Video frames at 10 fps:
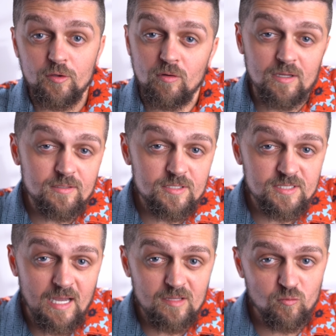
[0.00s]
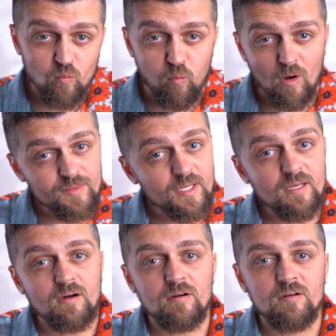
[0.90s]
understand what they
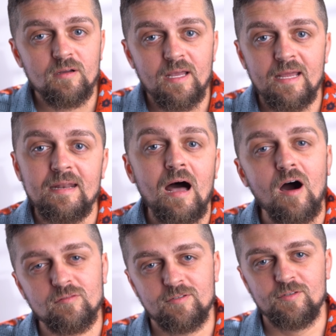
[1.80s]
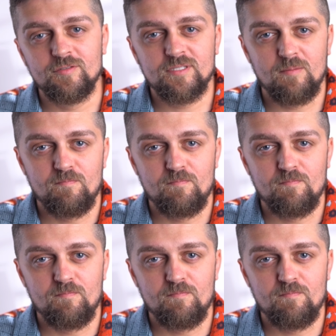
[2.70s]
are and how to use them.